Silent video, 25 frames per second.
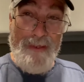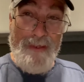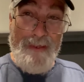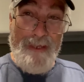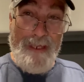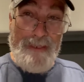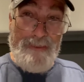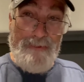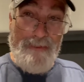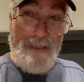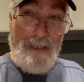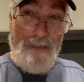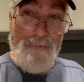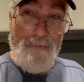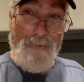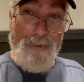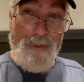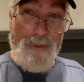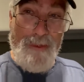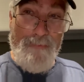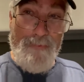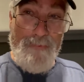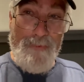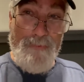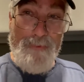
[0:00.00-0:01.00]
I try to
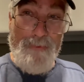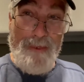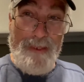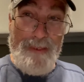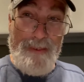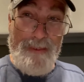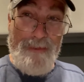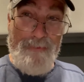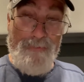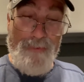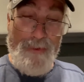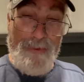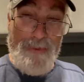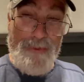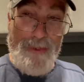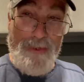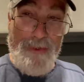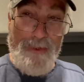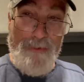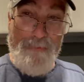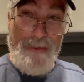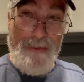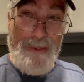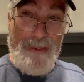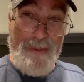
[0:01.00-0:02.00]
roll up the wind, roll down
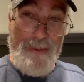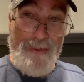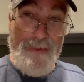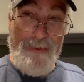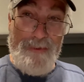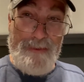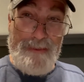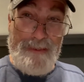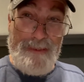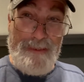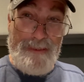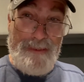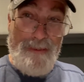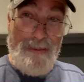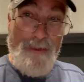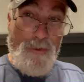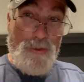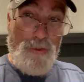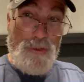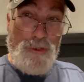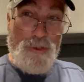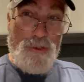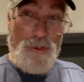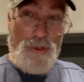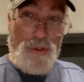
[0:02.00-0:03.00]
the window, just
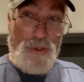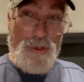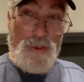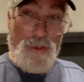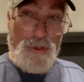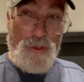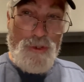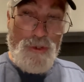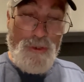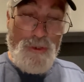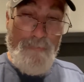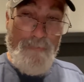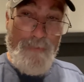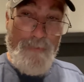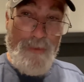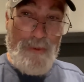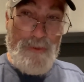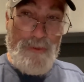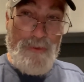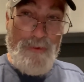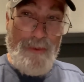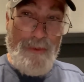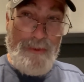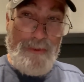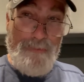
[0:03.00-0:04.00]

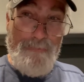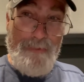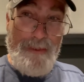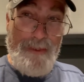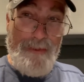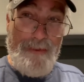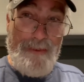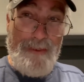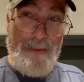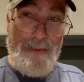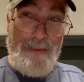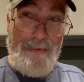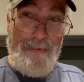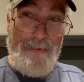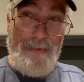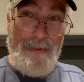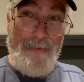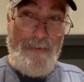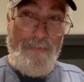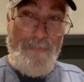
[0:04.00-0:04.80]
shoot out the window, take the tip,